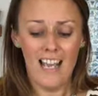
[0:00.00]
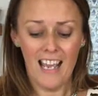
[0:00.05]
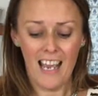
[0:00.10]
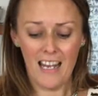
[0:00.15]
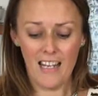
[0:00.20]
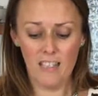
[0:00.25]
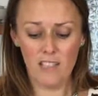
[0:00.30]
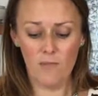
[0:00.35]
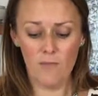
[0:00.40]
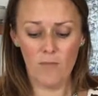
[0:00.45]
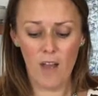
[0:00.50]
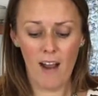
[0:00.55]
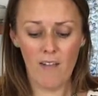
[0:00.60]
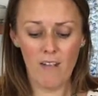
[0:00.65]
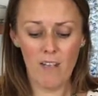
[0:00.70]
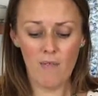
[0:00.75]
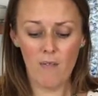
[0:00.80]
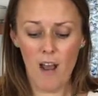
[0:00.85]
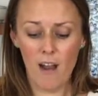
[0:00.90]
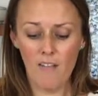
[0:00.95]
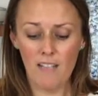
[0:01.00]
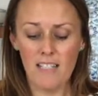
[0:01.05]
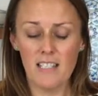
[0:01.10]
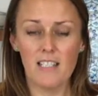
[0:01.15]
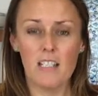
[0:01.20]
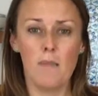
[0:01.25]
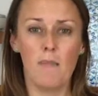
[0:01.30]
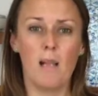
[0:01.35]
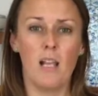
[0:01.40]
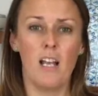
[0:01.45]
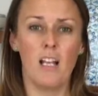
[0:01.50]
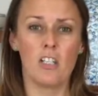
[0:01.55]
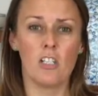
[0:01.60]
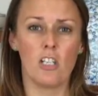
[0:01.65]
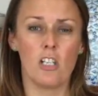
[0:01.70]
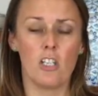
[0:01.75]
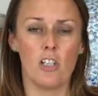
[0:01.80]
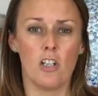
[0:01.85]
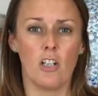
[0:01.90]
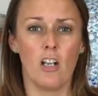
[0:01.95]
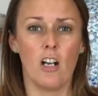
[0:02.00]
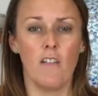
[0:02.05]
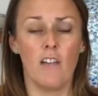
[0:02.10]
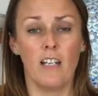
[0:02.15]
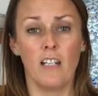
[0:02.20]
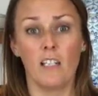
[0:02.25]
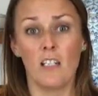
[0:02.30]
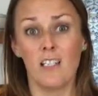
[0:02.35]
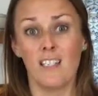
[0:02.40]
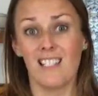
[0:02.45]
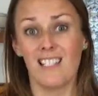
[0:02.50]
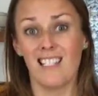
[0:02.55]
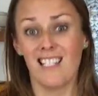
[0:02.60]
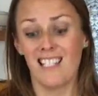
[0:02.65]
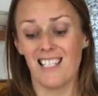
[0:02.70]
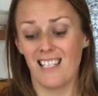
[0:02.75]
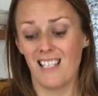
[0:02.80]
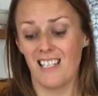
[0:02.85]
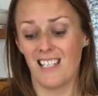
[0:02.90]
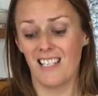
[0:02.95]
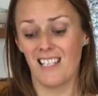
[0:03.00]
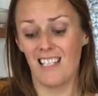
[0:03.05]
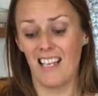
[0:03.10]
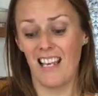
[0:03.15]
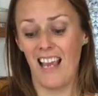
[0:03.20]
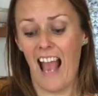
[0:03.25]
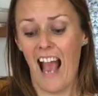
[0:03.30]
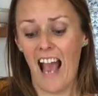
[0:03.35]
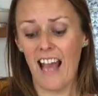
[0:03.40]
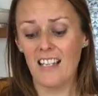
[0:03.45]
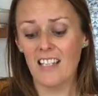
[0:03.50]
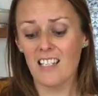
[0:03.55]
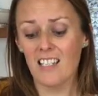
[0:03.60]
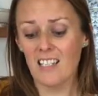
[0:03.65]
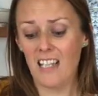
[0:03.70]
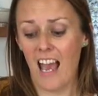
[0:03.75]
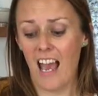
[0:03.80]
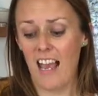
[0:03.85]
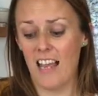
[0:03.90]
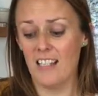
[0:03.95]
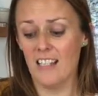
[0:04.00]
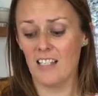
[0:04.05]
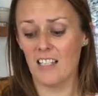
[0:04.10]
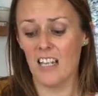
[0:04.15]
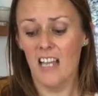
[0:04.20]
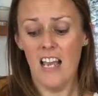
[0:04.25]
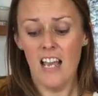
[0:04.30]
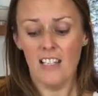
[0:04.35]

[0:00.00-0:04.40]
It is very, very similar to sugar in consistency and taste.